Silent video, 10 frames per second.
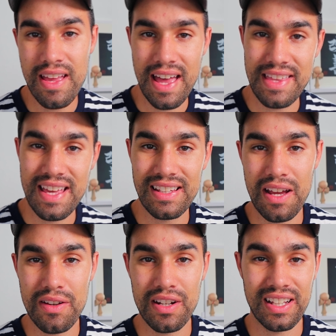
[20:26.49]
and they
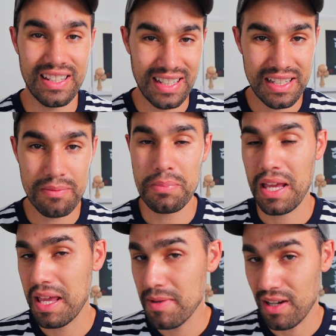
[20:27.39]
allow you to collect
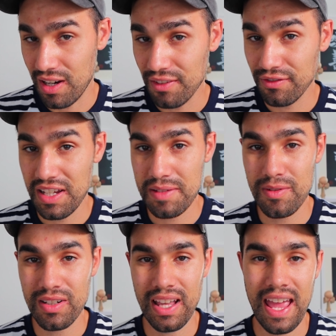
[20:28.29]
payment on Facebook